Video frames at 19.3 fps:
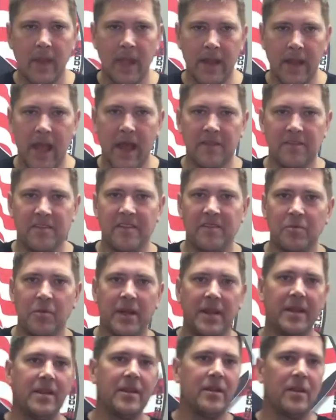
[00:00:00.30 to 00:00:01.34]
Hey guys, it's
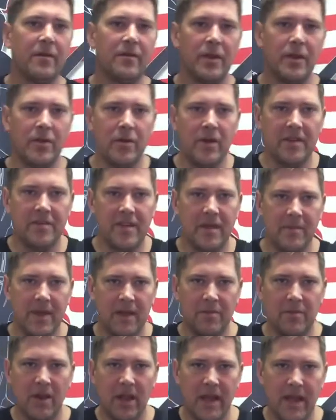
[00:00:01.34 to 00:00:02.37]
Woody here over at USA
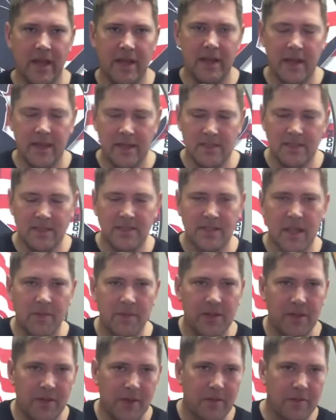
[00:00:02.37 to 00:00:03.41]
Made Blade, and just
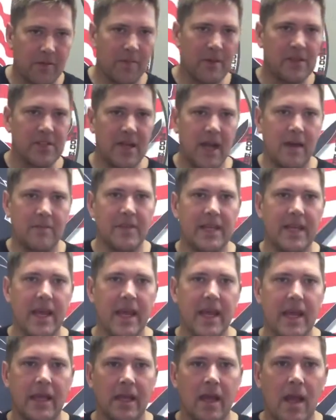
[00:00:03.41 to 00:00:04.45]
coming to you from the shop
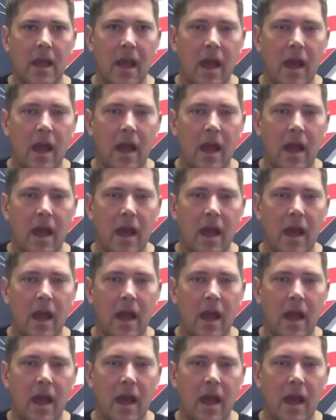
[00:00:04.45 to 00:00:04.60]
today.